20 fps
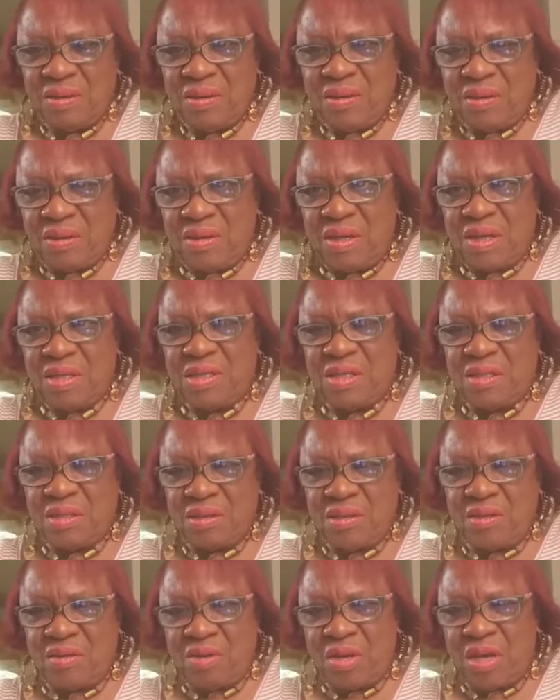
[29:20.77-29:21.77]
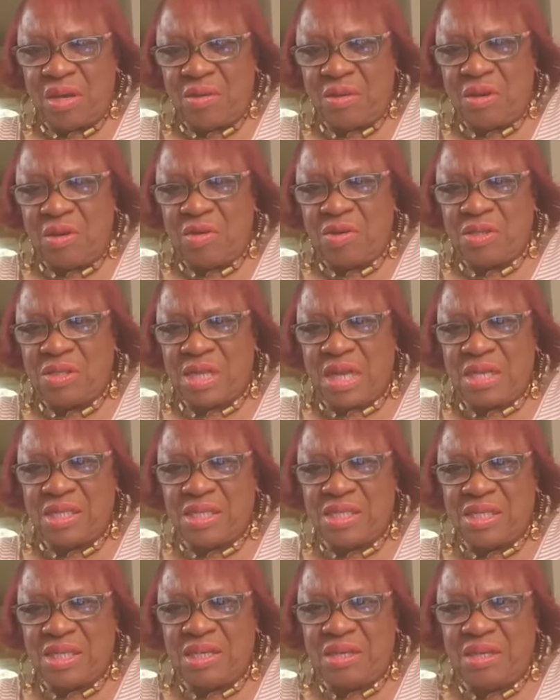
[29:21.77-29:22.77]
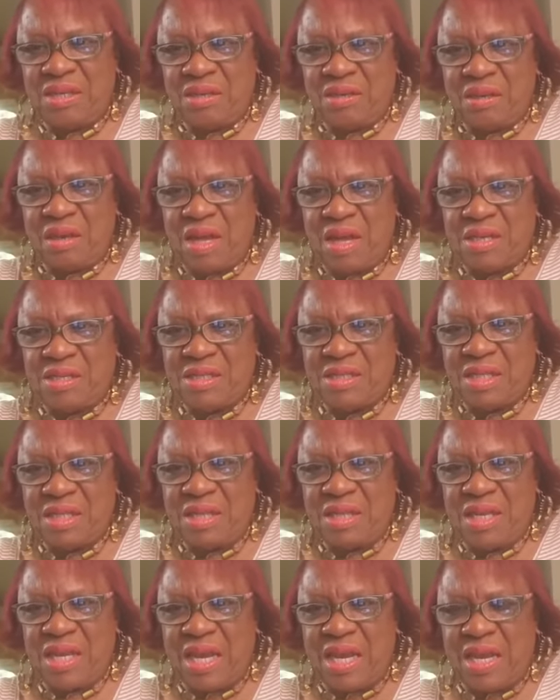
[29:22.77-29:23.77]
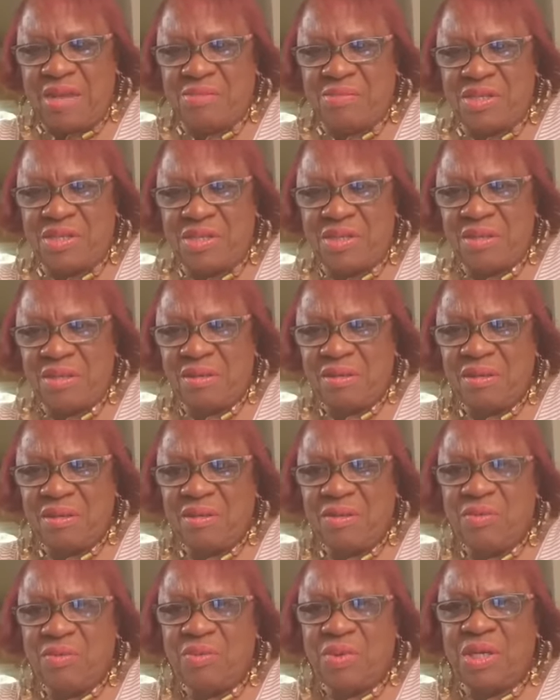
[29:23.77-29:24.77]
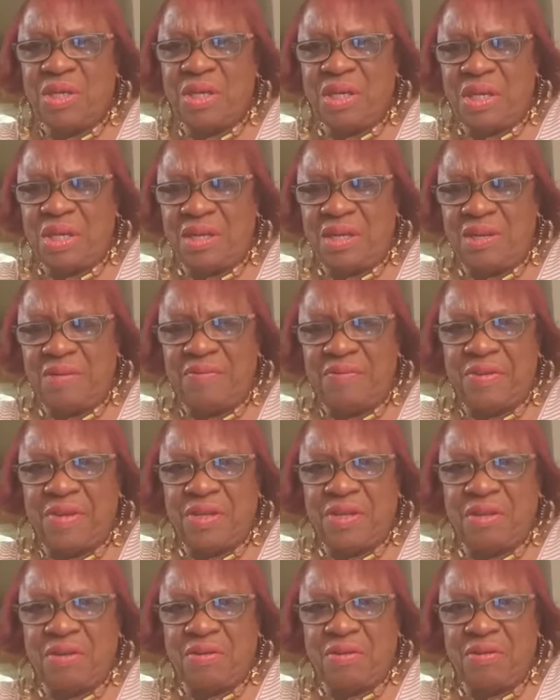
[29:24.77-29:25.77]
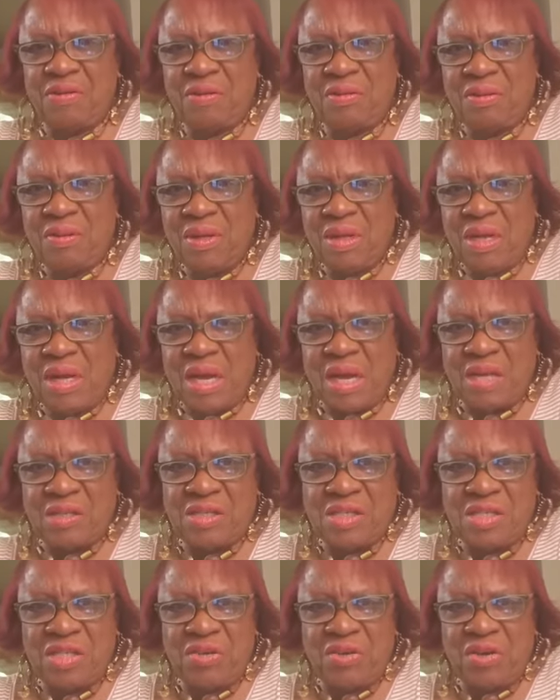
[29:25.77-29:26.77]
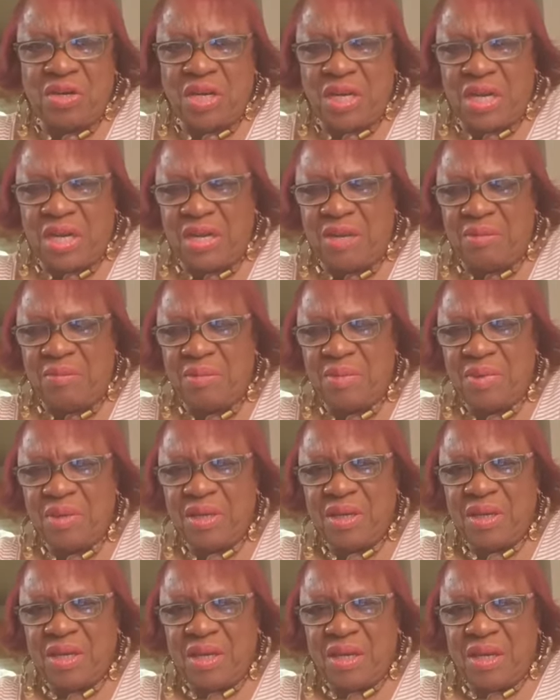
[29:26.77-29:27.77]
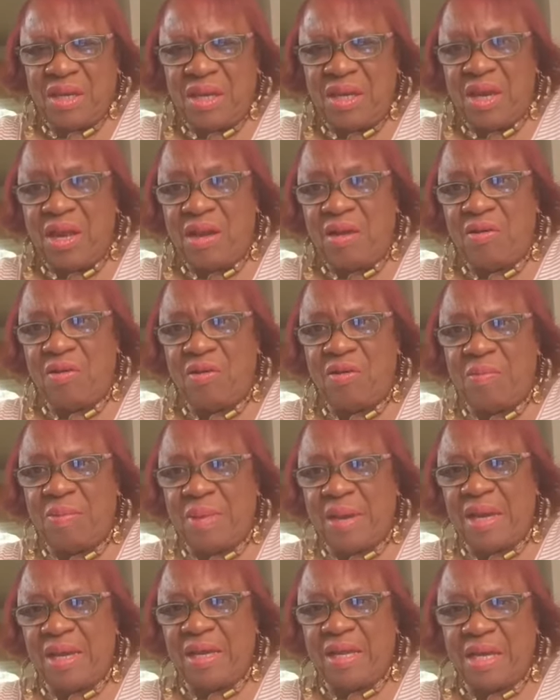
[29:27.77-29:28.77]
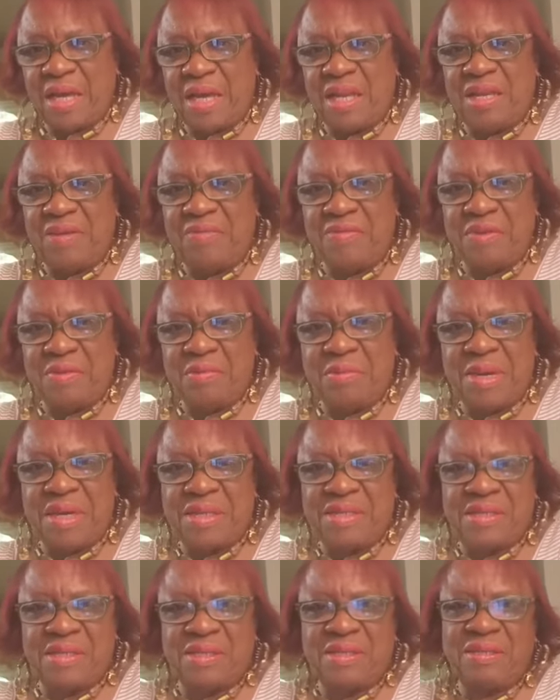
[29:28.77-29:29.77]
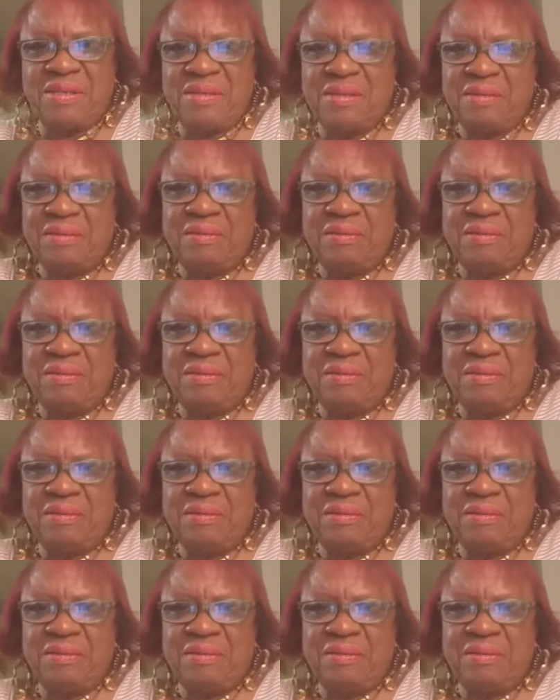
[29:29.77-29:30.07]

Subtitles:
yes. Okay, as long as I see the names when the end of the video, I'll see your name, and I'll go back and I'll leave you a message.